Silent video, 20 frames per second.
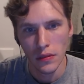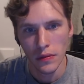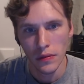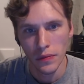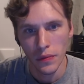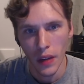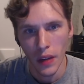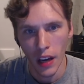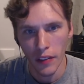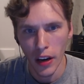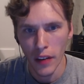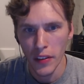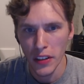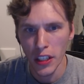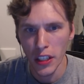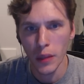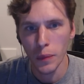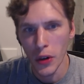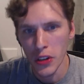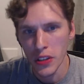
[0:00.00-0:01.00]
Have I ever done
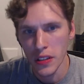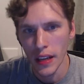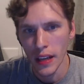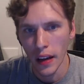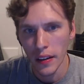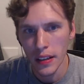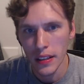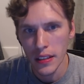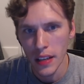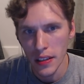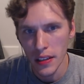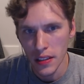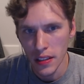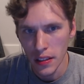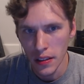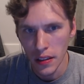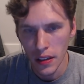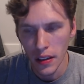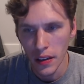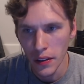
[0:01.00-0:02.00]
the personality test? The
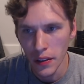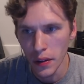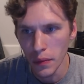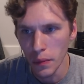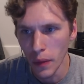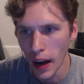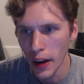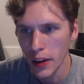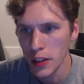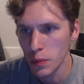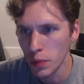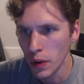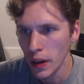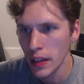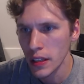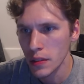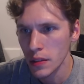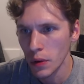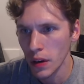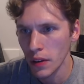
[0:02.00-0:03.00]
the the Myers
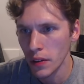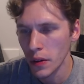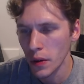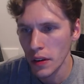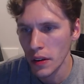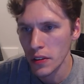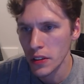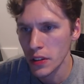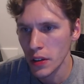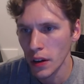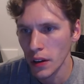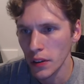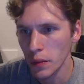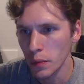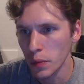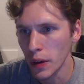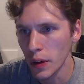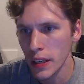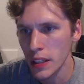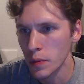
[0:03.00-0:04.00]
Briggs, whatever whatever it's called, the
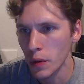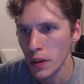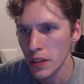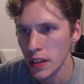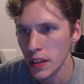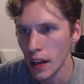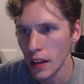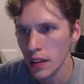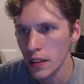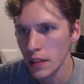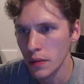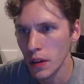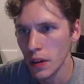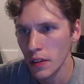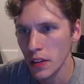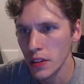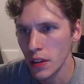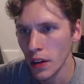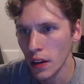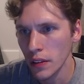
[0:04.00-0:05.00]
Briggs personality, whatever
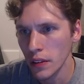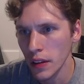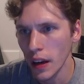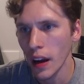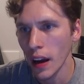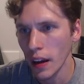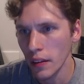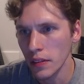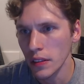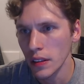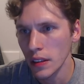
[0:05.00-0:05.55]
it's called. Yeah, I have.